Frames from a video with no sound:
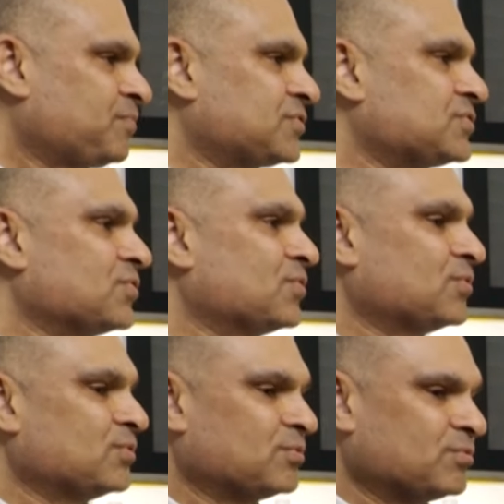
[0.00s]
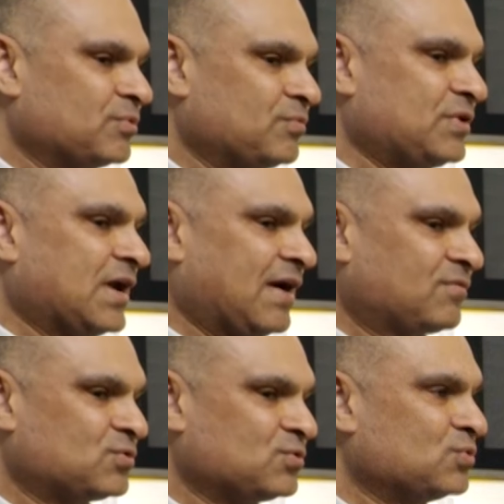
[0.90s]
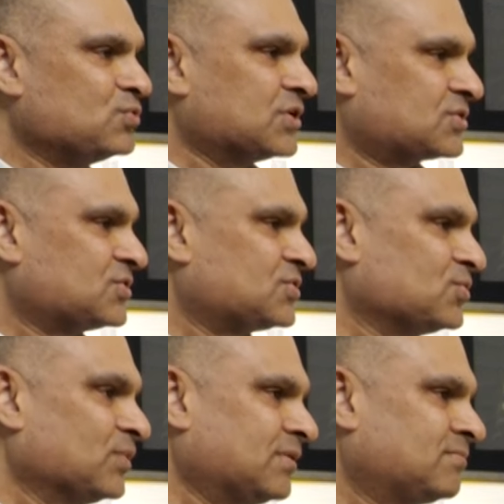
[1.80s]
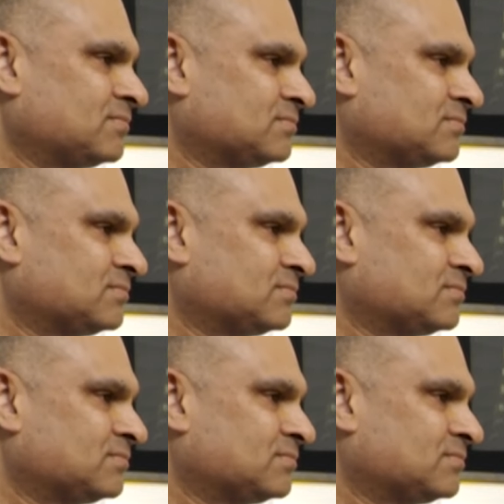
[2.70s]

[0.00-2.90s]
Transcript: So we have to do justice to it.